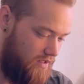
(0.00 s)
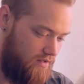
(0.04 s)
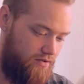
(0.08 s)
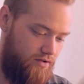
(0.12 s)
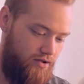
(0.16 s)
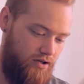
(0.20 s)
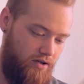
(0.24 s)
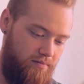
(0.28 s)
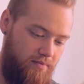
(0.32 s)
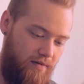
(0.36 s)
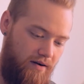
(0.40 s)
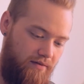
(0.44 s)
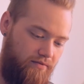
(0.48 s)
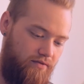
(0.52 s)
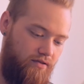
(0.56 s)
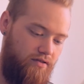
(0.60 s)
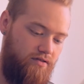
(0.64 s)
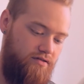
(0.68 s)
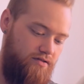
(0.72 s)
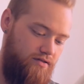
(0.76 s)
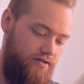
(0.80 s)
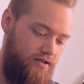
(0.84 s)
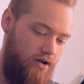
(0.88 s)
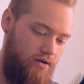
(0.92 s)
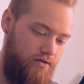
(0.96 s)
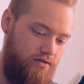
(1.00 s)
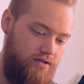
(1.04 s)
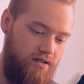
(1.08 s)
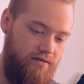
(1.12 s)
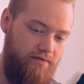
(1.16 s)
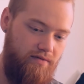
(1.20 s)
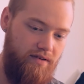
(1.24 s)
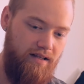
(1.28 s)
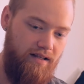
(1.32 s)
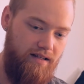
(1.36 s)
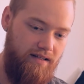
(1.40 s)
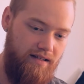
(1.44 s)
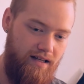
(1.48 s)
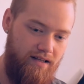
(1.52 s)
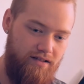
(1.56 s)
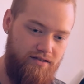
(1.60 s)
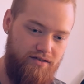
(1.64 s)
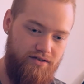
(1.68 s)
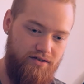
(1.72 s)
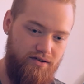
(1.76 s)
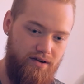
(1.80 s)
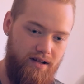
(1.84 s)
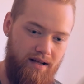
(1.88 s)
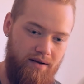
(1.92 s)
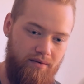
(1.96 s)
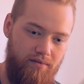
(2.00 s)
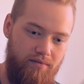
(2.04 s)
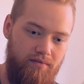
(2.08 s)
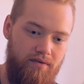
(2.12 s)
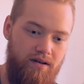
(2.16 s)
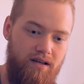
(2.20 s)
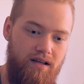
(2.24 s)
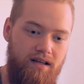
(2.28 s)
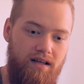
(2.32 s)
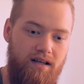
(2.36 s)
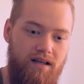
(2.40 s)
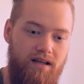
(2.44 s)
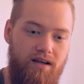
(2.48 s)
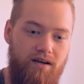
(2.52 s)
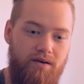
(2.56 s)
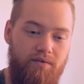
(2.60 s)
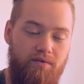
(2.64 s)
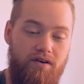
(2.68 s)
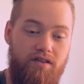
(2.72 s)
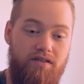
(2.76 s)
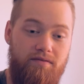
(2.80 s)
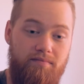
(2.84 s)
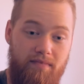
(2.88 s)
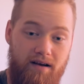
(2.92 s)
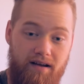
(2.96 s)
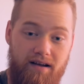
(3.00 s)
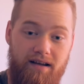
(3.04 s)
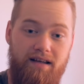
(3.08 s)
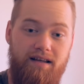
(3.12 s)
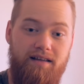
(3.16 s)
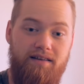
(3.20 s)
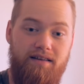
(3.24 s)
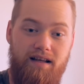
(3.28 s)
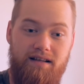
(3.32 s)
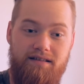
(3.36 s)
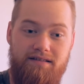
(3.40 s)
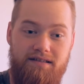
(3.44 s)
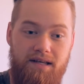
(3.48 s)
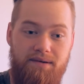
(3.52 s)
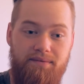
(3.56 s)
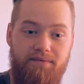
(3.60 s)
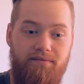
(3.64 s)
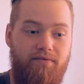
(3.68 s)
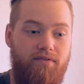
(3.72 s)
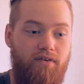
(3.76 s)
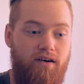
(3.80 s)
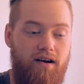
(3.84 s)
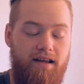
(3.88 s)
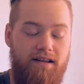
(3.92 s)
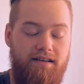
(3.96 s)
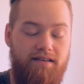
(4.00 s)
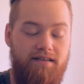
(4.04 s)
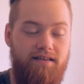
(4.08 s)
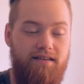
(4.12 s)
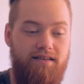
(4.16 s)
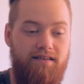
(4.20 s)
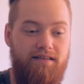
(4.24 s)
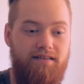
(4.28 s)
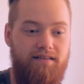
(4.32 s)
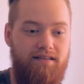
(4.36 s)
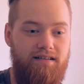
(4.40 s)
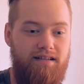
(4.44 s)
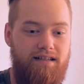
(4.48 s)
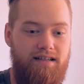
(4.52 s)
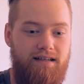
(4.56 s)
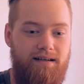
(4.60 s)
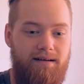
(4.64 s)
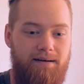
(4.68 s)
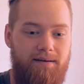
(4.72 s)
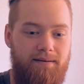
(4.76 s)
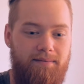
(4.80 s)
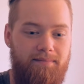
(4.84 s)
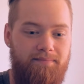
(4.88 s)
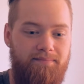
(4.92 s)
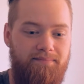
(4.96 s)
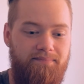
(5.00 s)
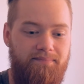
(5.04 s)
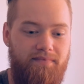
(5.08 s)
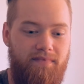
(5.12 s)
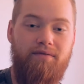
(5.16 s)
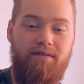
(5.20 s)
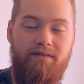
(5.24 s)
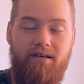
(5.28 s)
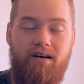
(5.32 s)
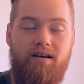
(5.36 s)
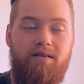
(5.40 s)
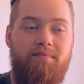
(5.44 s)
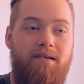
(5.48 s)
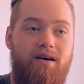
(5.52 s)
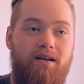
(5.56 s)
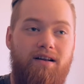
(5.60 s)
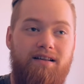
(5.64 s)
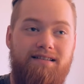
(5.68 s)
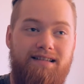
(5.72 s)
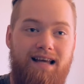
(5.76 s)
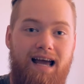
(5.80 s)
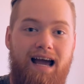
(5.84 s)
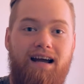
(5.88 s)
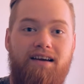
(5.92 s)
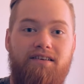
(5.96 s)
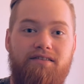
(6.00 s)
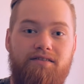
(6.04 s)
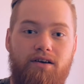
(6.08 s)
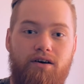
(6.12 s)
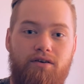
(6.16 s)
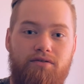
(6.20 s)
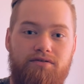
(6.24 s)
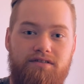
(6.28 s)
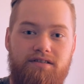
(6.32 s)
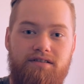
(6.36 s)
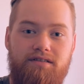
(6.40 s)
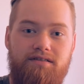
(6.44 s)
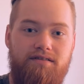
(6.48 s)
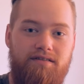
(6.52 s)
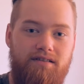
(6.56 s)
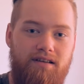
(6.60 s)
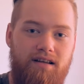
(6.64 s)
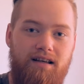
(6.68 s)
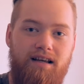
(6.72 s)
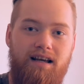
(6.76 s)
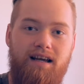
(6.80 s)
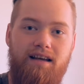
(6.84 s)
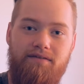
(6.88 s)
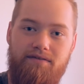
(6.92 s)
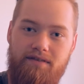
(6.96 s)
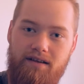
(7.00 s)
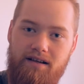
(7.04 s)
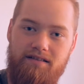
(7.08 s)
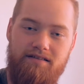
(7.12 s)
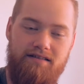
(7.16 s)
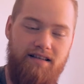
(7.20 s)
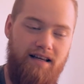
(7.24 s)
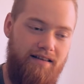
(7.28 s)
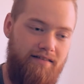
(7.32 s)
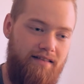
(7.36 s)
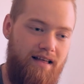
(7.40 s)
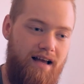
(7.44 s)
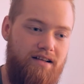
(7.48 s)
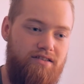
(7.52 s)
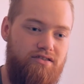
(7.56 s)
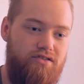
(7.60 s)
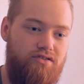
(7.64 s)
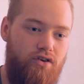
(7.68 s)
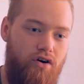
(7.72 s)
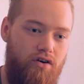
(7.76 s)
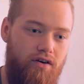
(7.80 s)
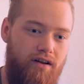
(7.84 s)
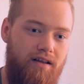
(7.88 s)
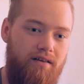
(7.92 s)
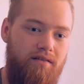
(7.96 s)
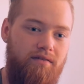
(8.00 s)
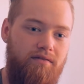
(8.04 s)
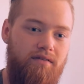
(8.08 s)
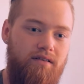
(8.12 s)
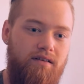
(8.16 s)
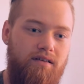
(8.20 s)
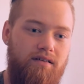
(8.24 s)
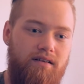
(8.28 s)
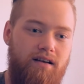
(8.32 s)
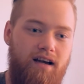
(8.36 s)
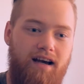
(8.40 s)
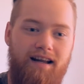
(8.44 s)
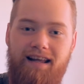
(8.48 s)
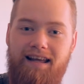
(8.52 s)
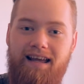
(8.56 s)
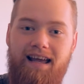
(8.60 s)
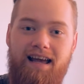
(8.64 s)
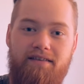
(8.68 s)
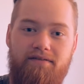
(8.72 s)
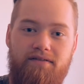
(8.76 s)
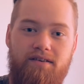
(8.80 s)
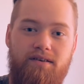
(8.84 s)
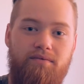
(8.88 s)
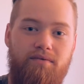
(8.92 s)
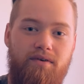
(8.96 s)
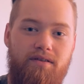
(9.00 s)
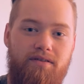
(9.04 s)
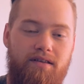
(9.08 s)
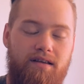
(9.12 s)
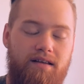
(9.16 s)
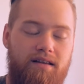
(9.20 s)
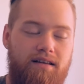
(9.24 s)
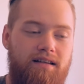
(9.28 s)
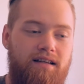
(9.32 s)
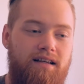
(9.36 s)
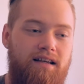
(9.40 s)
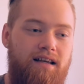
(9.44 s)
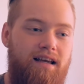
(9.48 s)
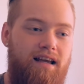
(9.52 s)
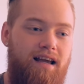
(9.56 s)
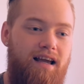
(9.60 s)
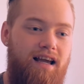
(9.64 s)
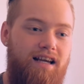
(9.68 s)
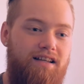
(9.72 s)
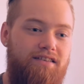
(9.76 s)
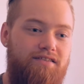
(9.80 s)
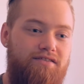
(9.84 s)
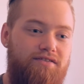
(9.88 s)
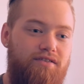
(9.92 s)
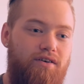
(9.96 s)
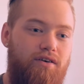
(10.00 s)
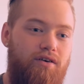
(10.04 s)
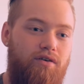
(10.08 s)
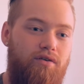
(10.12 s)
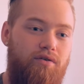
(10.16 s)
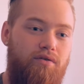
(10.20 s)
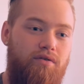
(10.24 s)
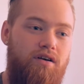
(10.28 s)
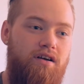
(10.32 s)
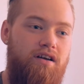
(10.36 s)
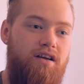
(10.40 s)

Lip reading: Took my first dose of it yesterday with that same friend. We got about attack doses and things like that, starting kind of heavy with it. And so